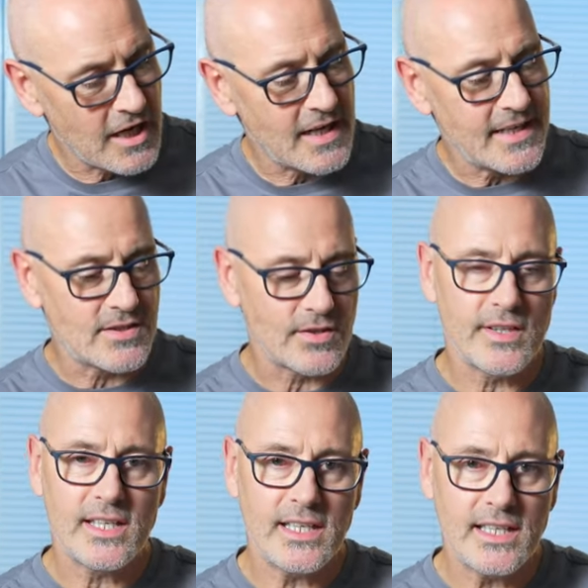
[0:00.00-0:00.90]
eyes on
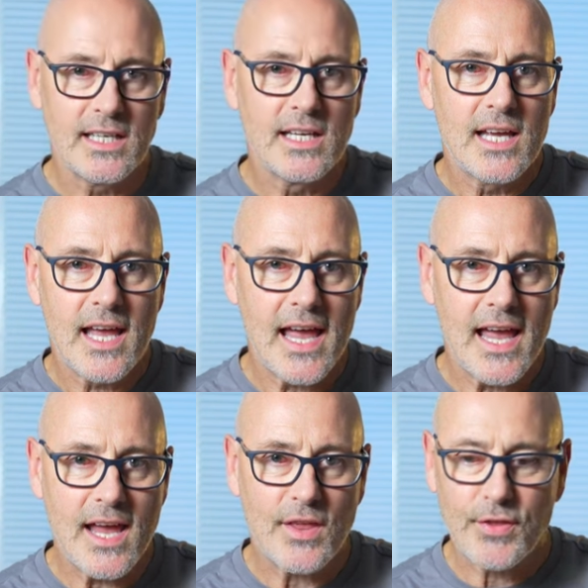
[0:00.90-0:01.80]
the
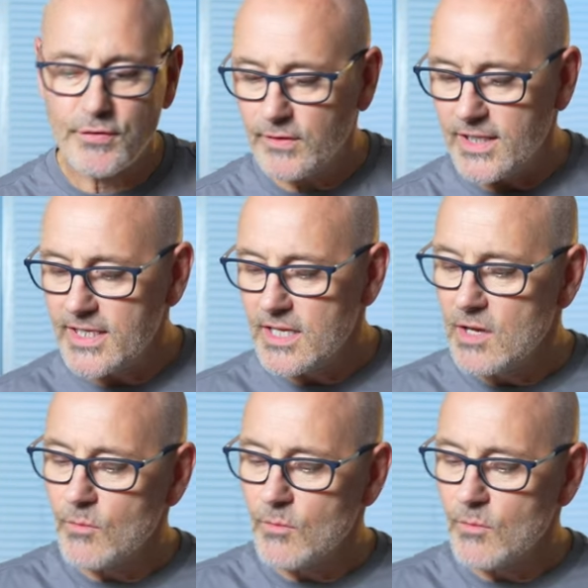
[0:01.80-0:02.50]
Air 3.